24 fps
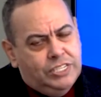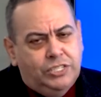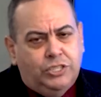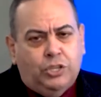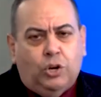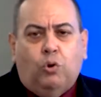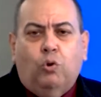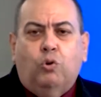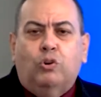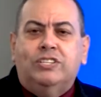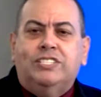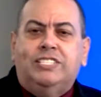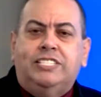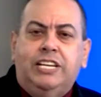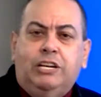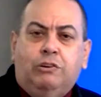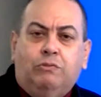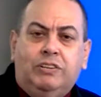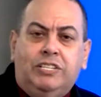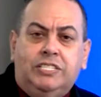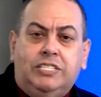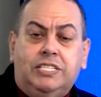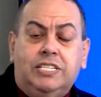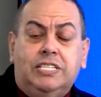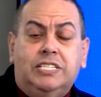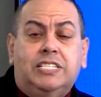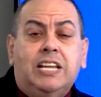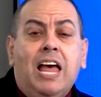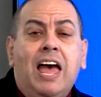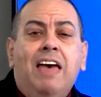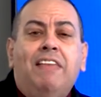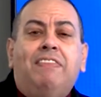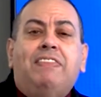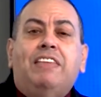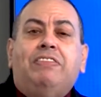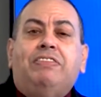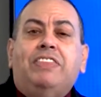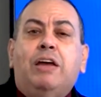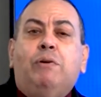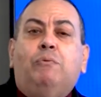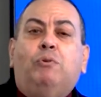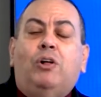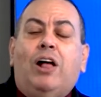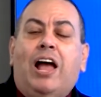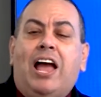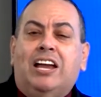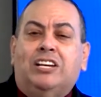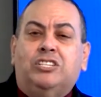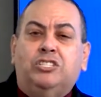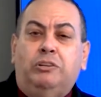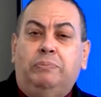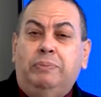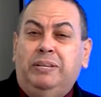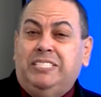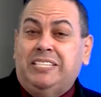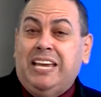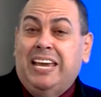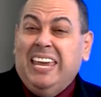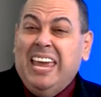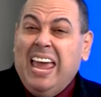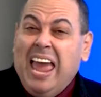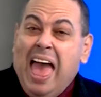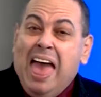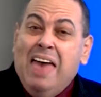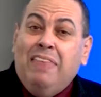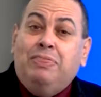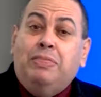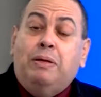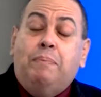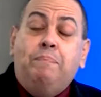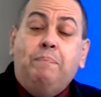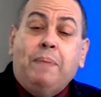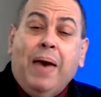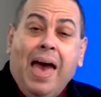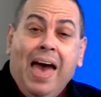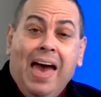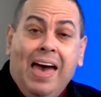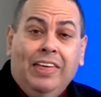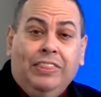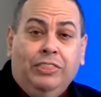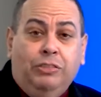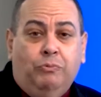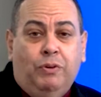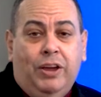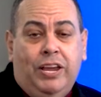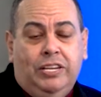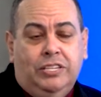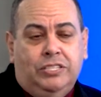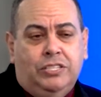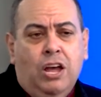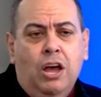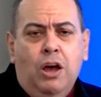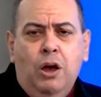the course sequences that they will actually be taking, and the pathways